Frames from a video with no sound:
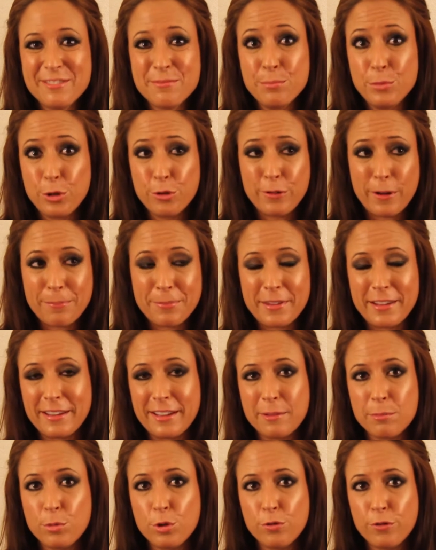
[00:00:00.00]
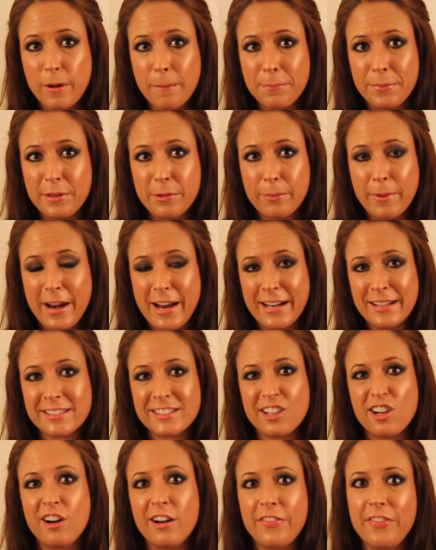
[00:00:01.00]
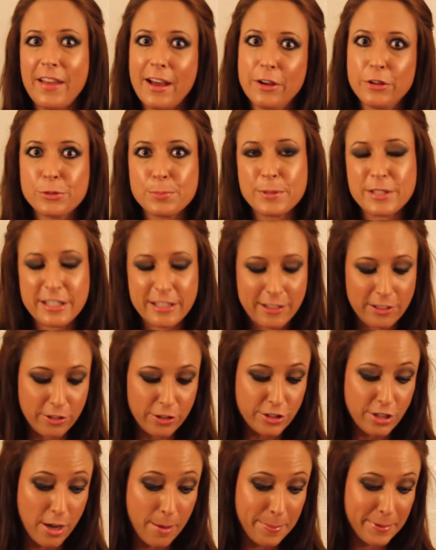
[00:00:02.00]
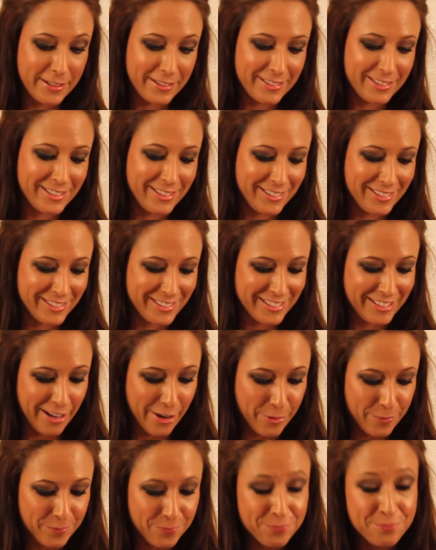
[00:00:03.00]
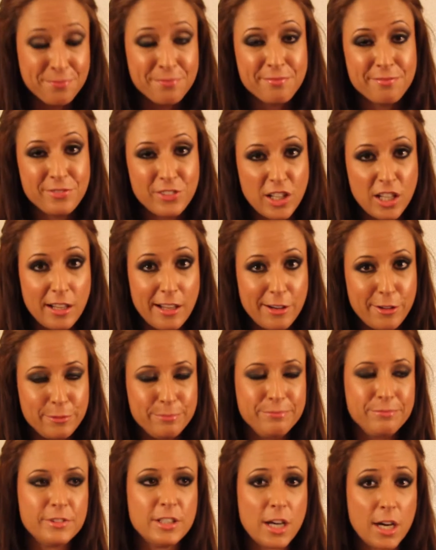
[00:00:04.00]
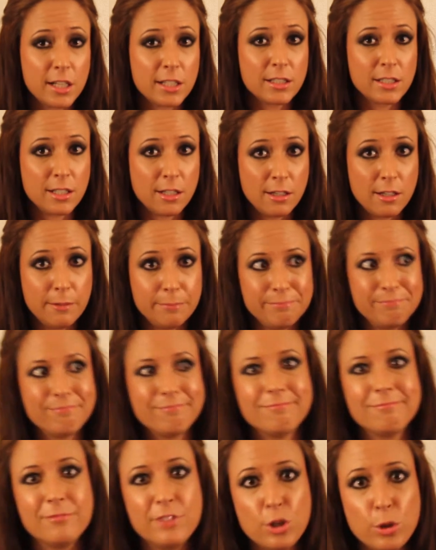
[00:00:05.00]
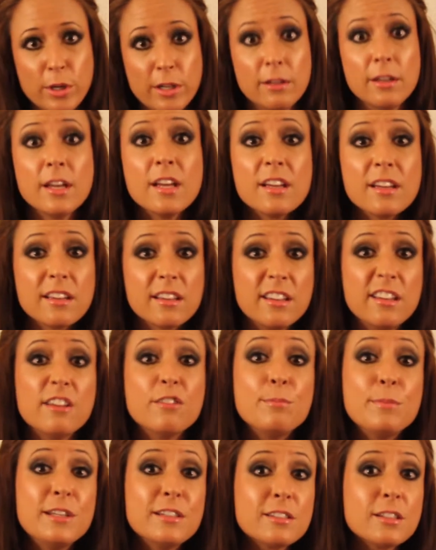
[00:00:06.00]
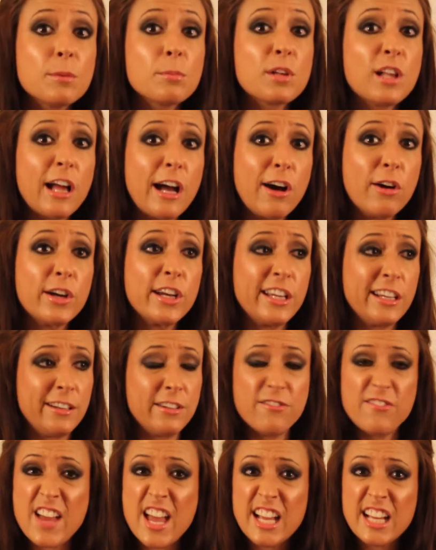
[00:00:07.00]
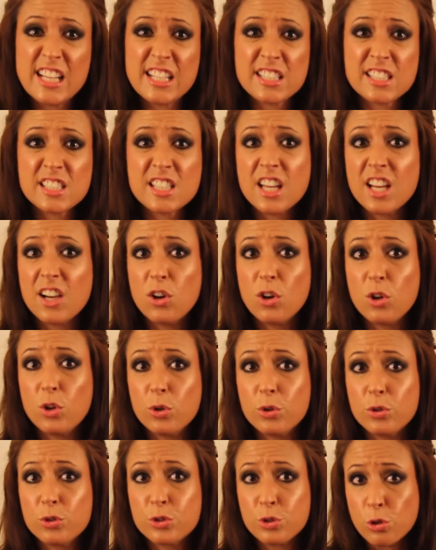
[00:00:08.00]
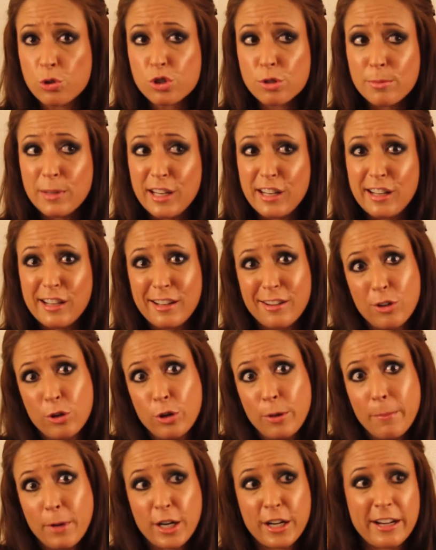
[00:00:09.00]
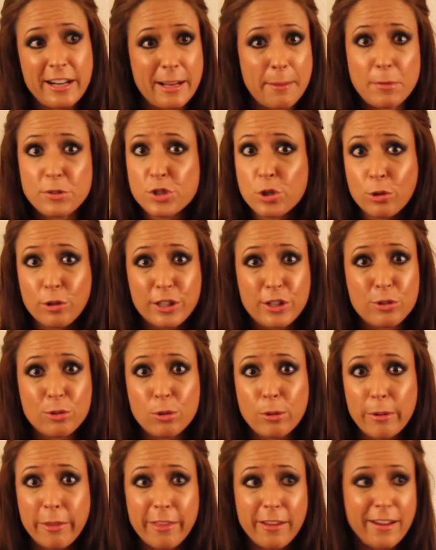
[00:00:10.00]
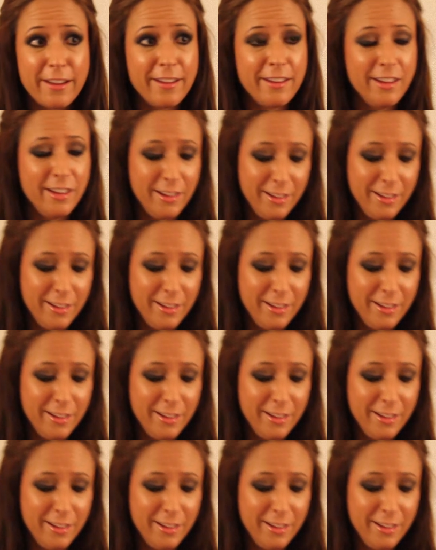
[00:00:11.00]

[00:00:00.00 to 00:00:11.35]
move up the ranks on those particular topics. So clout.com, do it. Give me some clout in Vegas, social media or marketing. I'm totally cool with that.